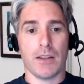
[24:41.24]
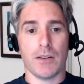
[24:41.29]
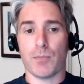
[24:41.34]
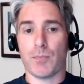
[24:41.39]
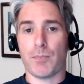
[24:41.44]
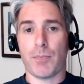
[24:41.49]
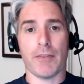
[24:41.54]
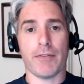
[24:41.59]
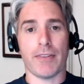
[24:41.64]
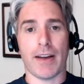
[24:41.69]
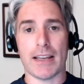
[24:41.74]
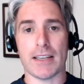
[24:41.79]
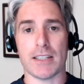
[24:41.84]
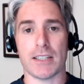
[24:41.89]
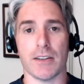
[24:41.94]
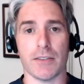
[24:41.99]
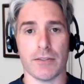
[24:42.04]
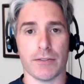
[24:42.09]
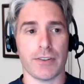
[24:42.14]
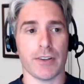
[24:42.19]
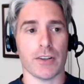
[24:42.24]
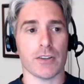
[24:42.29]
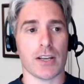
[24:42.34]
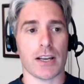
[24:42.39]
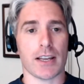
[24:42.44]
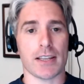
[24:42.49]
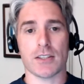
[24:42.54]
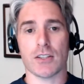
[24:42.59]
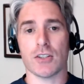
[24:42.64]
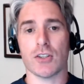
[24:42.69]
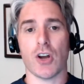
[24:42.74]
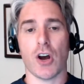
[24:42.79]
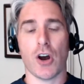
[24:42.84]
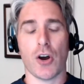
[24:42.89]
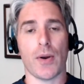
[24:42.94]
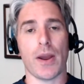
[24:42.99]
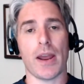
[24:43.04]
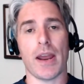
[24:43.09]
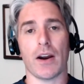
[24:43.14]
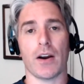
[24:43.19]
pervasive. It feels like there's no
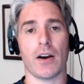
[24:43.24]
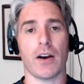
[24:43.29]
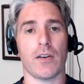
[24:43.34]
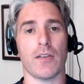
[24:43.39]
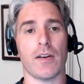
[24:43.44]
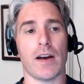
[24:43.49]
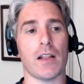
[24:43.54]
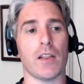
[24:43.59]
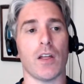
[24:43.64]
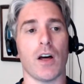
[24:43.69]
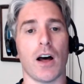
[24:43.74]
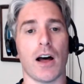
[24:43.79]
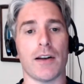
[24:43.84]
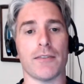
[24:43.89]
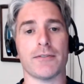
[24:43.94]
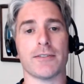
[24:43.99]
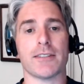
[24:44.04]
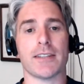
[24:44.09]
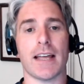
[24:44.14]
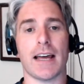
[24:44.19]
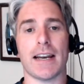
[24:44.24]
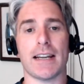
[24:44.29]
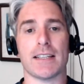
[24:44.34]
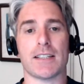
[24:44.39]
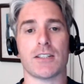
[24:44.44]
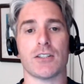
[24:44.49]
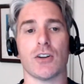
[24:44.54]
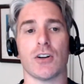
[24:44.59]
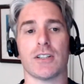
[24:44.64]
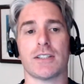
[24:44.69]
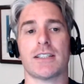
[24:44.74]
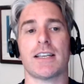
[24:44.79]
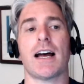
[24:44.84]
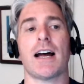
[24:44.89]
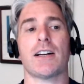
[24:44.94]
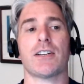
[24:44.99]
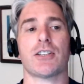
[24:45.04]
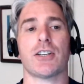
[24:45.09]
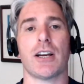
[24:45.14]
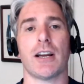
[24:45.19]
area of our lives that it's not
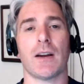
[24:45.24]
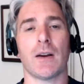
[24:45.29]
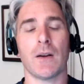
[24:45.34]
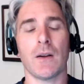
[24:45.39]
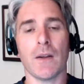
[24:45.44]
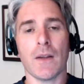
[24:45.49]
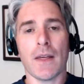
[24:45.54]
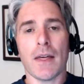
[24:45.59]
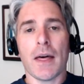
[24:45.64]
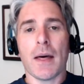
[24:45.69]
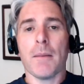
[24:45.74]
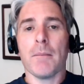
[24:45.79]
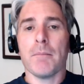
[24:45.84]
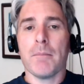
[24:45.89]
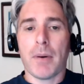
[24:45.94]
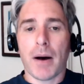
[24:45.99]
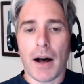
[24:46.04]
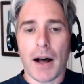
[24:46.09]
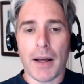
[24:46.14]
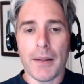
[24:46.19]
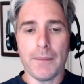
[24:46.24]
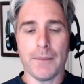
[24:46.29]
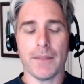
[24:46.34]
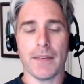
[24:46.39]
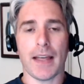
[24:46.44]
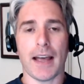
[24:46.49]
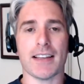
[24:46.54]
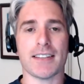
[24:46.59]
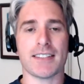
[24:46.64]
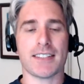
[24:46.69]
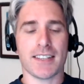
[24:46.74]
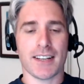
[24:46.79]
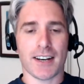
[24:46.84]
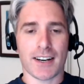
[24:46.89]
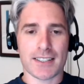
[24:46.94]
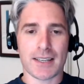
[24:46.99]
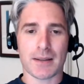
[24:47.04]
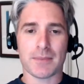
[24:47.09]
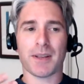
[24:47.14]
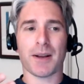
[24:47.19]
touching. But as you know,
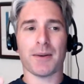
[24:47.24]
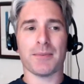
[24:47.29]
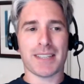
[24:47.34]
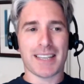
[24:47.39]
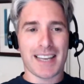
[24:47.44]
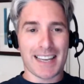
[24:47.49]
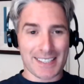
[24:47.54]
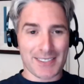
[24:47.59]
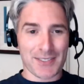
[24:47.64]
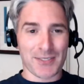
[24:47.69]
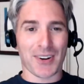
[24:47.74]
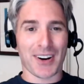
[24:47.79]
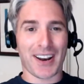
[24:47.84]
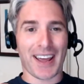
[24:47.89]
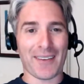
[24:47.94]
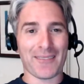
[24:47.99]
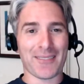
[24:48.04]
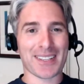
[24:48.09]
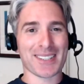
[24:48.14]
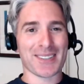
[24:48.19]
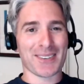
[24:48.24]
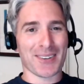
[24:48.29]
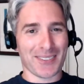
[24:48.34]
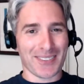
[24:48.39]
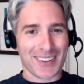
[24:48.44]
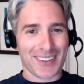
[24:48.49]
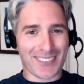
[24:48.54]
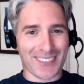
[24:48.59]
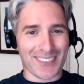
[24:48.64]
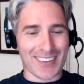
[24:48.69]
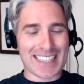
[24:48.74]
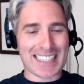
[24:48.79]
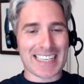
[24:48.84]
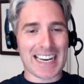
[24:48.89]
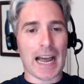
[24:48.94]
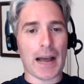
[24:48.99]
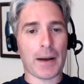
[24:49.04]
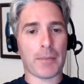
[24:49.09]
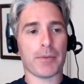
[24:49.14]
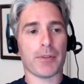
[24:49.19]
sometimes as what happens when we, we
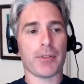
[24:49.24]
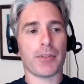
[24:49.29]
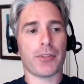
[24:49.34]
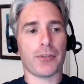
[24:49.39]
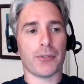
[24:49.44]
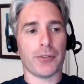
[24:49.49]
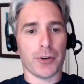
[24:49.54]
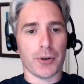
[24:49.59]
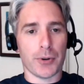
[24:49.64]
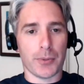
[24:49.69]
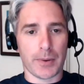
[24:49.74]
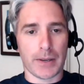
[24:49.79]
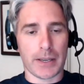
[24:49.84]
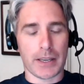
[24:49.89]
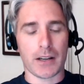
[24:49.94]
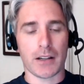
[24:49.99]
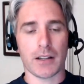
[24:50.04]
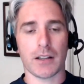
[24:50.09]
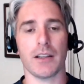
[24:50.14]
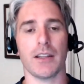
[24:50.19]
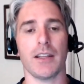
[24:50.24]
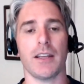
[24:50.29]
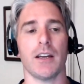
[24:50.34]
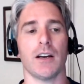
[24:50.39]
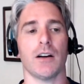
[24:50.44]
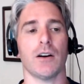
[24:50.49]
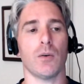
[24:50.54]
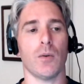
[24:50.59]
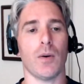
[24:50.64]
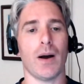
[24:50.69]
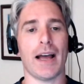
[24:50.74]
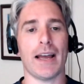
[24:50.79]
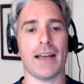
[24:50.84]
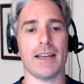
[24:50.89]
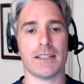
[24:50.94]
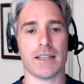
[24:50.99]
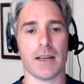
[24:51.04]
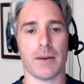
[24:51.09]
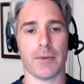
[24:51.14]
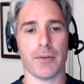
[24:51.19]
tap through and we clear away
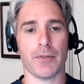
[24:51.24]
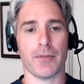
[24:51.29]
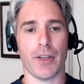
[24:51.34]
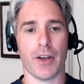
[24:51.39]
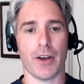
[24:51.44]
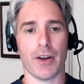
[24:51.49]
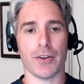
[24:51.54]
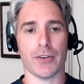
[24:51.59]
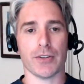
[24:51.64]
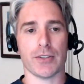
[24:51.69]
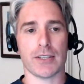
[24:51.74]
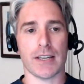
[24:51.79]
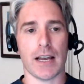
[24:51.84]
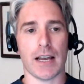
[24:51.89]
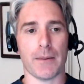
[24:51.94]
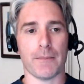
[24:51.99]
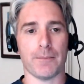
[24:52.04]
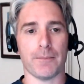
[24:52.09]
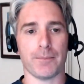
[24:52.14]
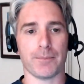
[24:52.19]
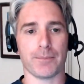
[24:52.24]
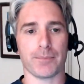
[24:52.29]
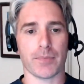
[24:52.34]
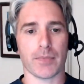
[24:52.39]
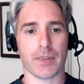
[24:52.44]
some of those um,